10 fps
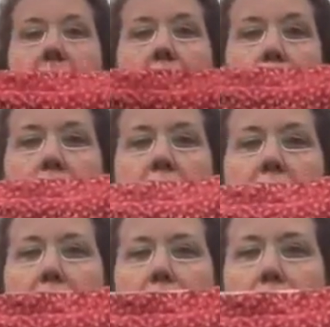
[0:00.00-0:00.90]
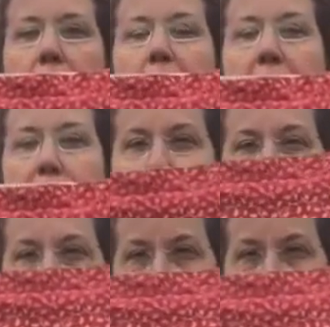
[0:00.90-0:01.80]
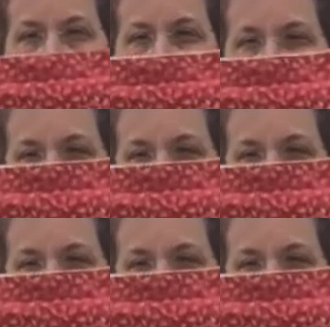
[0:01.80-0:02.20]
in my um, Knit Spin Farm